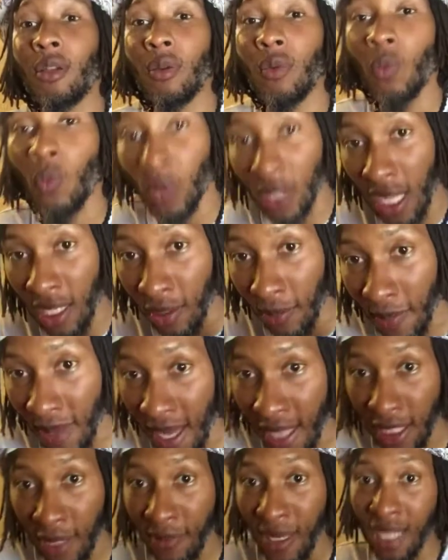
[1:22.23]
without a
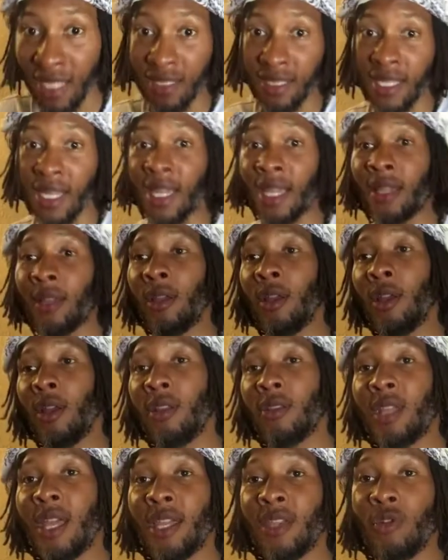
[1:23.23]
man. I'm not saying
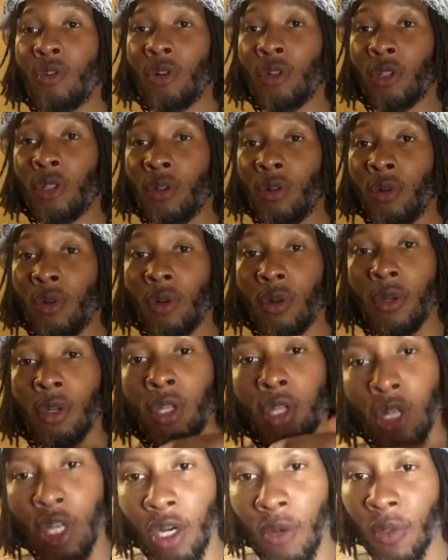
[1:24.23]
that you are no
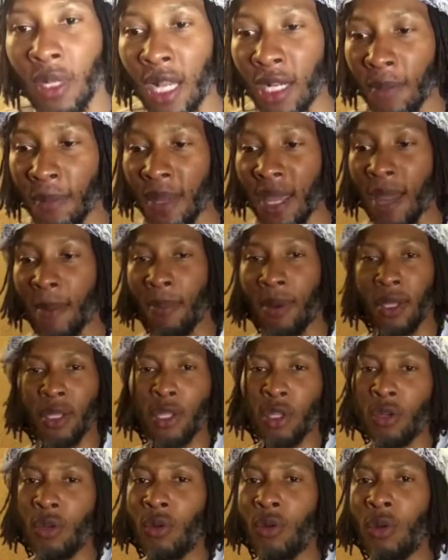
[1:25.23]
good without a man, but
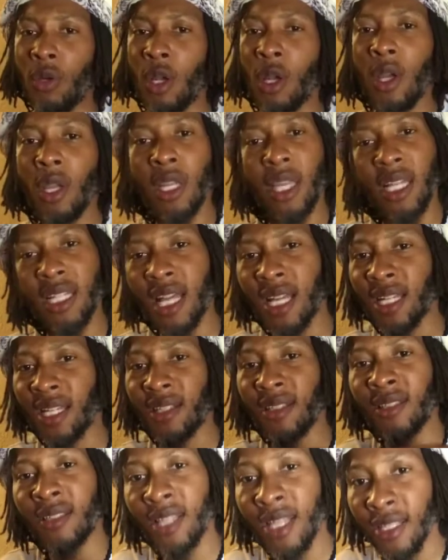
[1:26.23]
you cannot
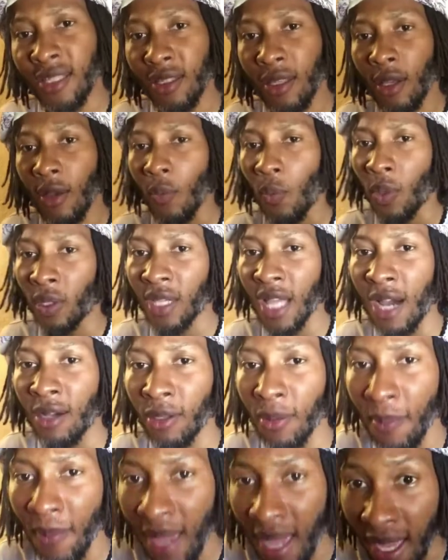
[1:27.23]
exist without a
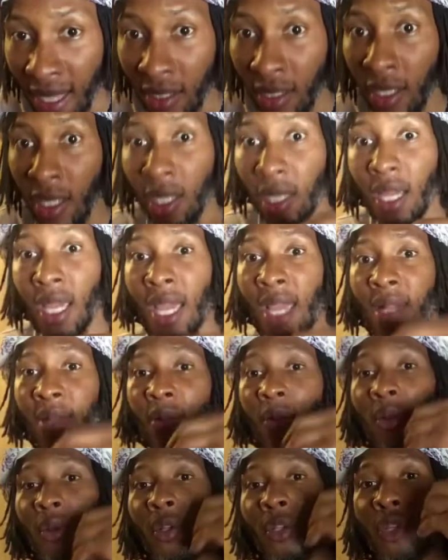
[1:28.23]
man. And
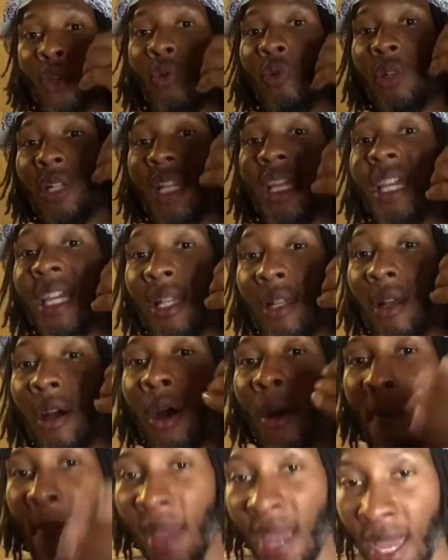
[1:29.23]
you need a
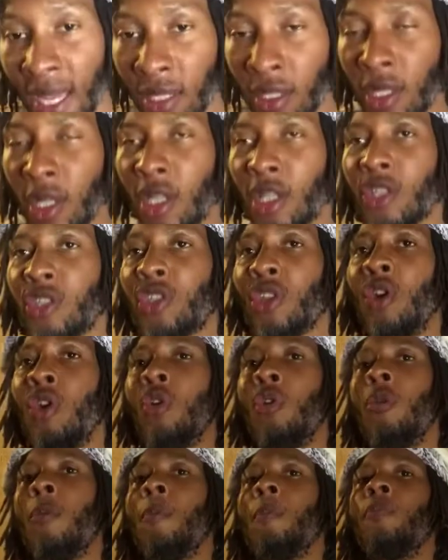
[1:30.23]
man.
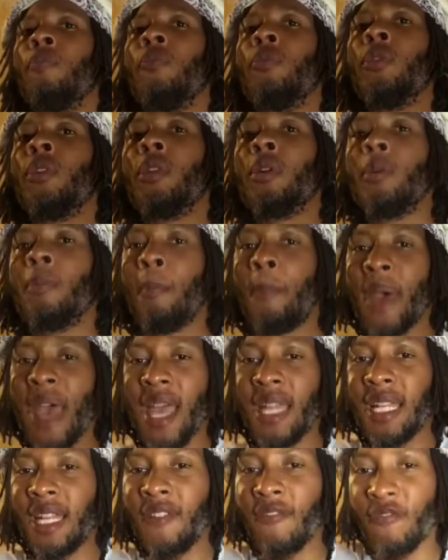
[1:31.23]
So
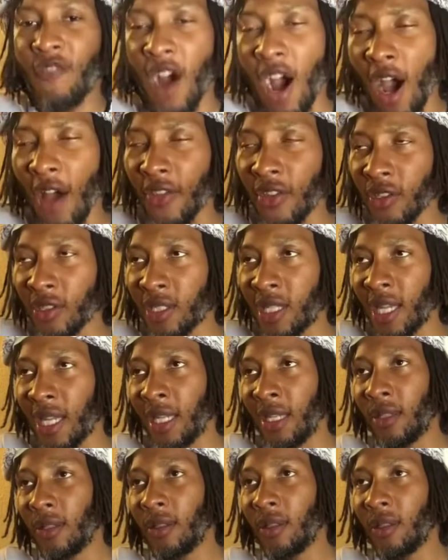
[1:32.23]
banning Father's Day